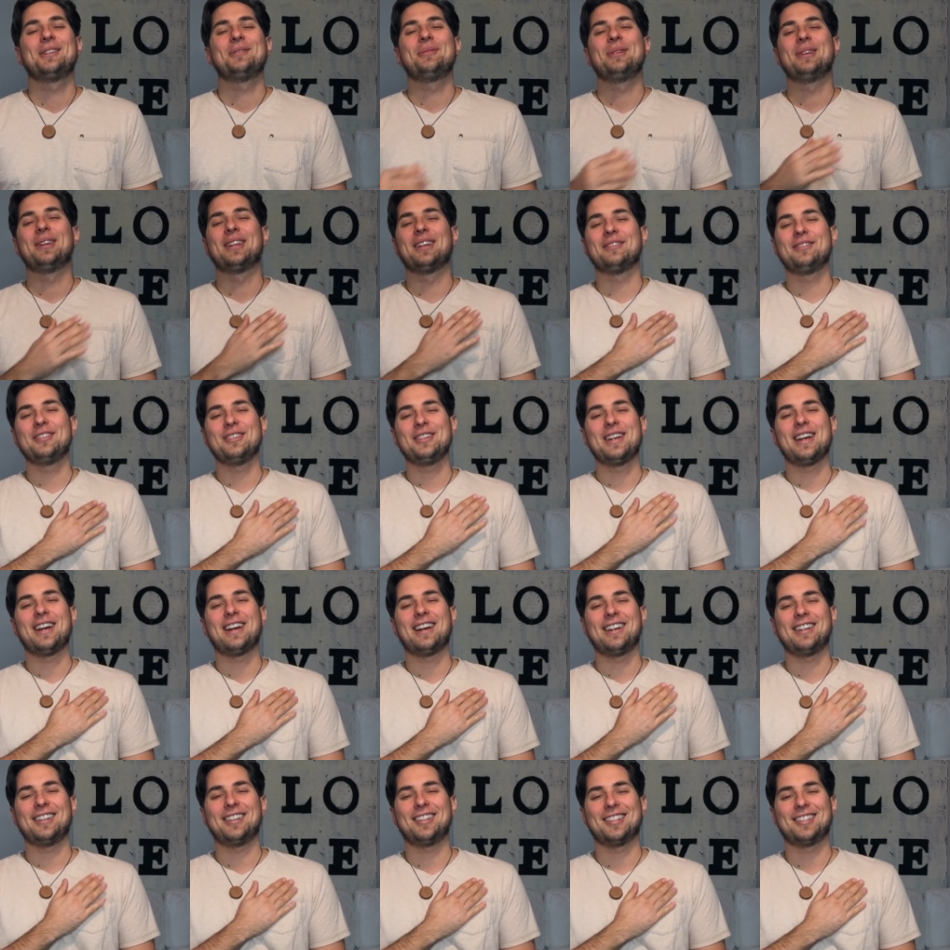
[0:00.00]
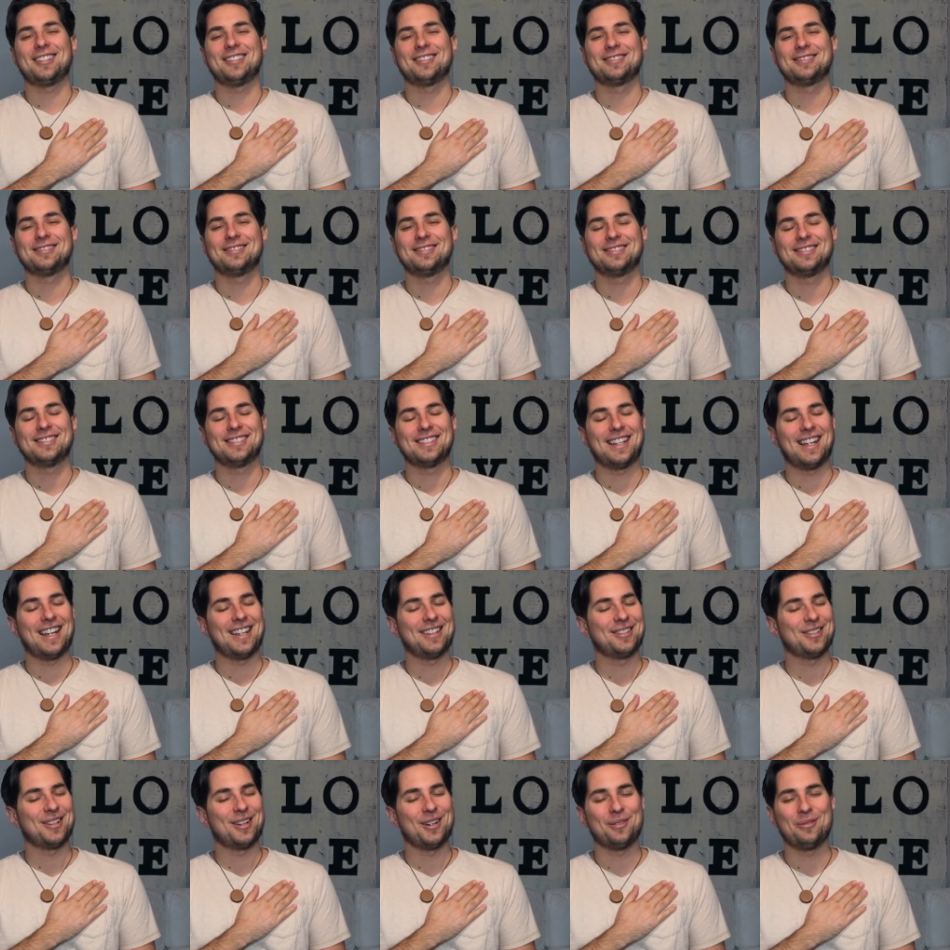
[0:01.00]
We love you guys.
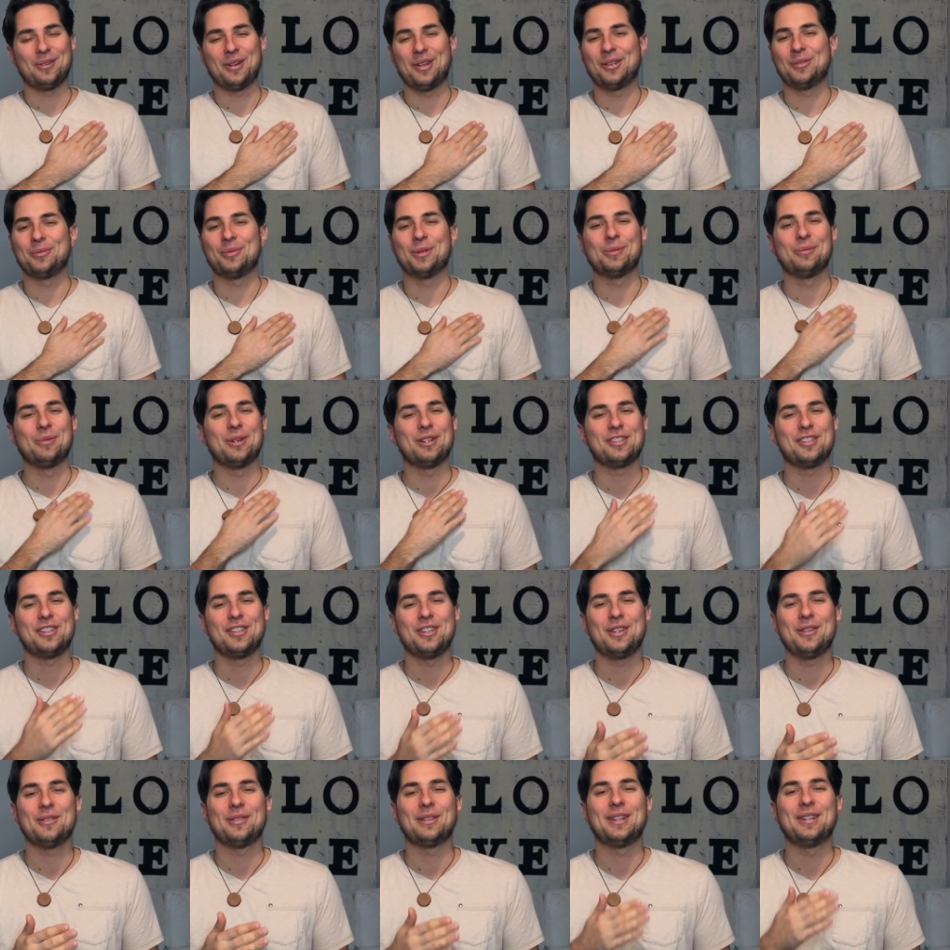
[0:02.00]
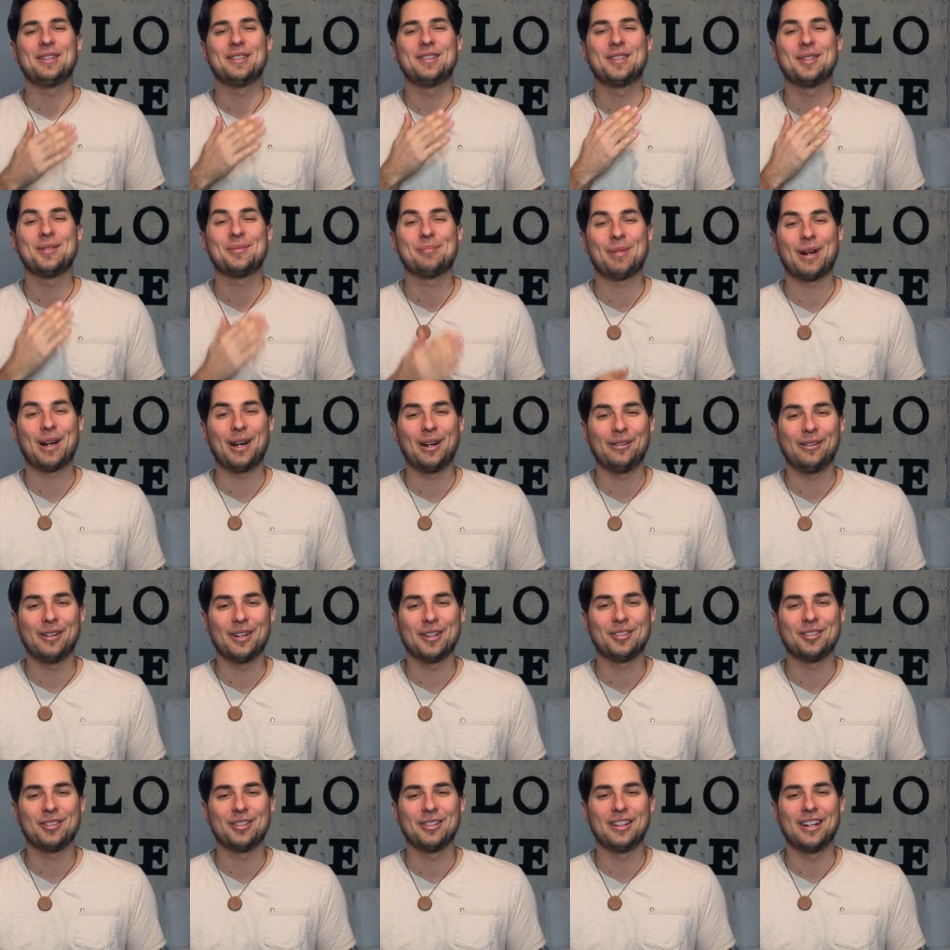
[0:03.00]
As always, we're wishing you an inspired
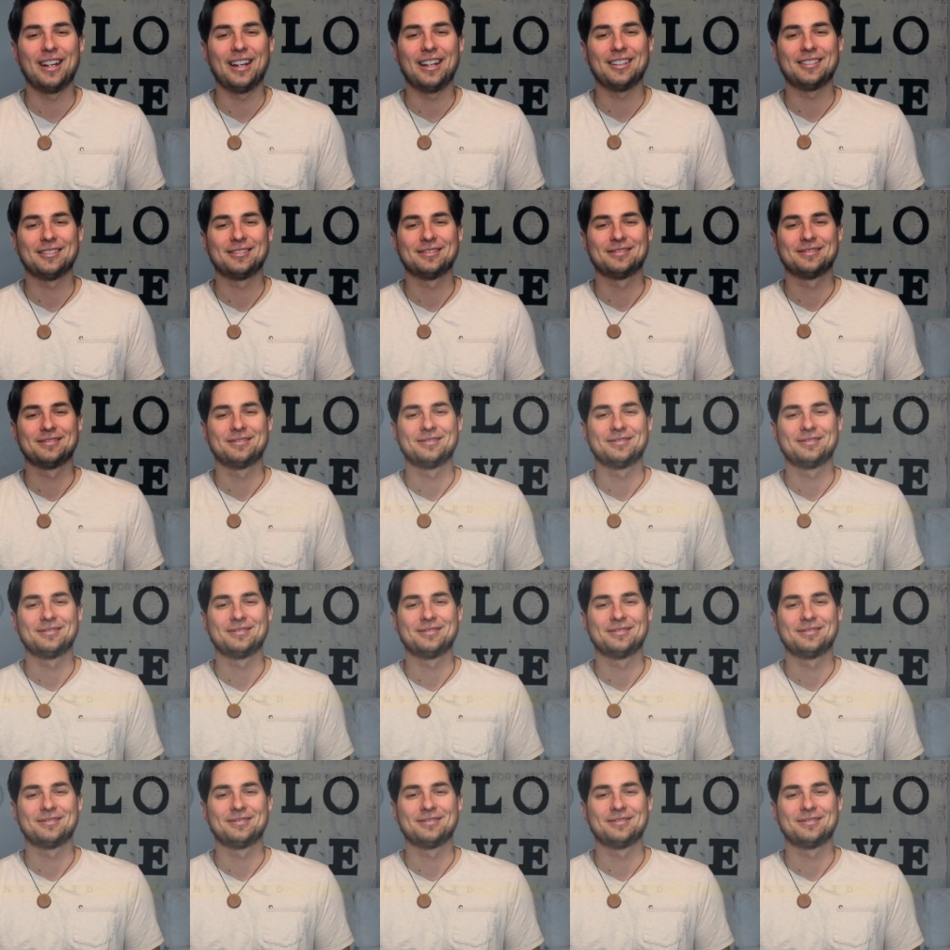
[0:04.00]
rest of your day.